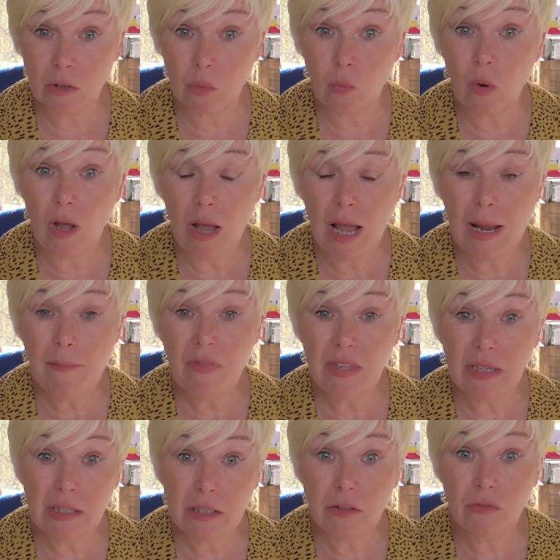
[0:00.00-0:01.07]
Because what I'm
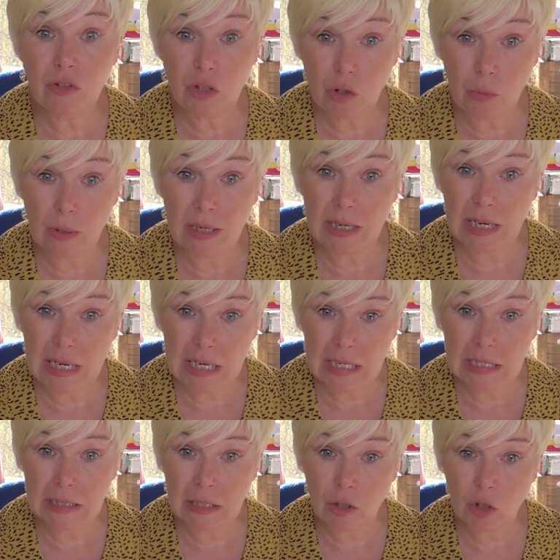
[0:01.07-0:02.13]
thinking of doing
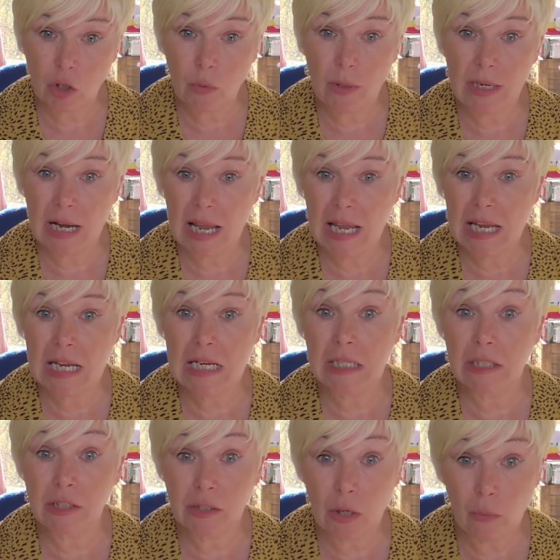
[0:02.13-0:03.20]
is doing
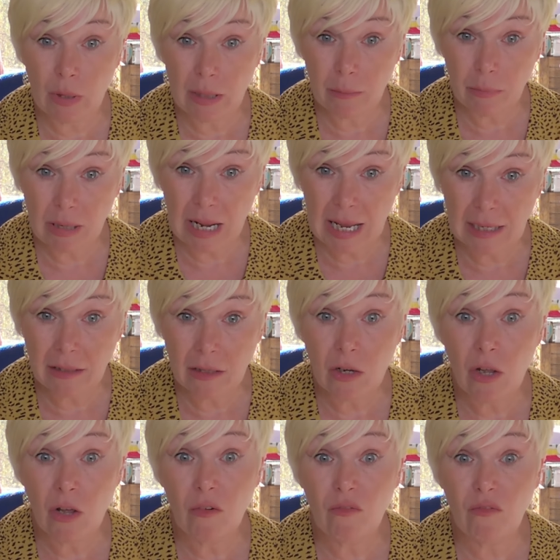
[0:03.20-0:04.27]
a sewing
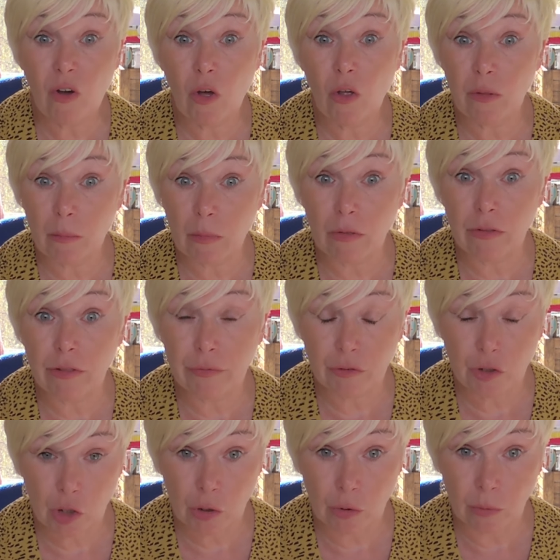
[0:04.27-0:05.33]
plan for the month
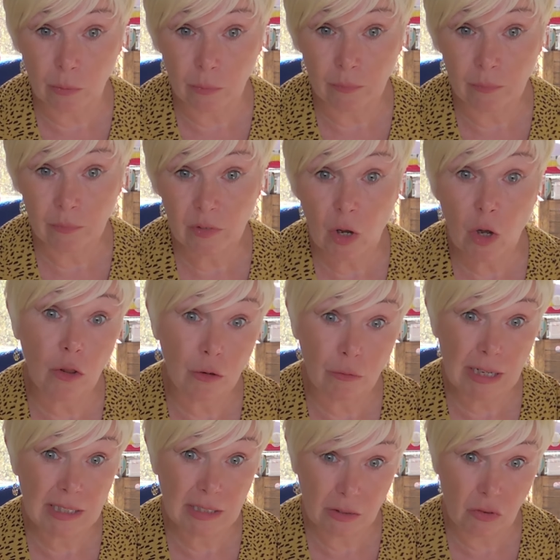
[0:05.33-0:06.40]
of June or
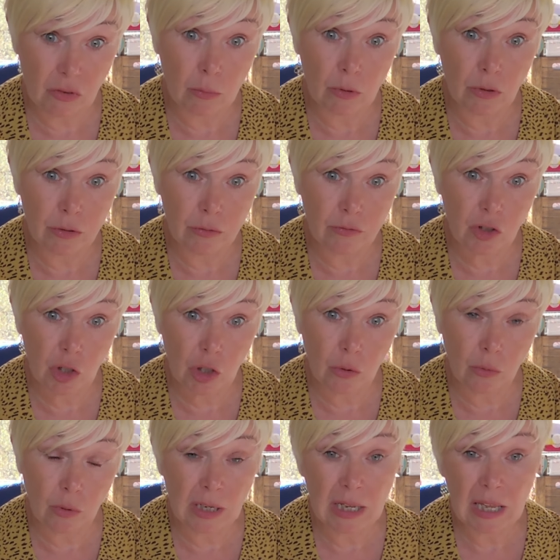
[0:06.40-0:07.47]
the rest of the month of
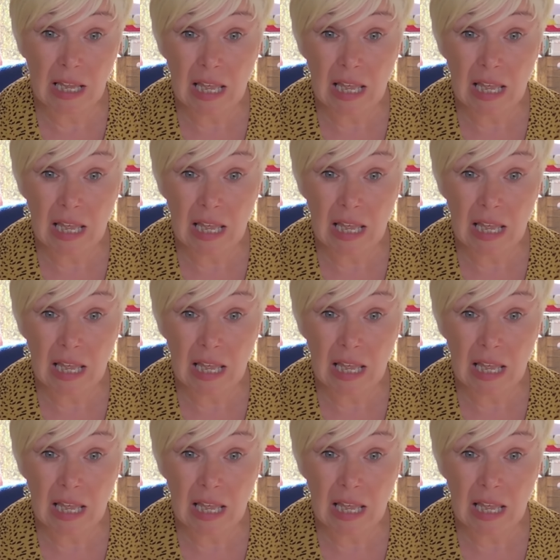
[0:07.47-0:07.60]
June.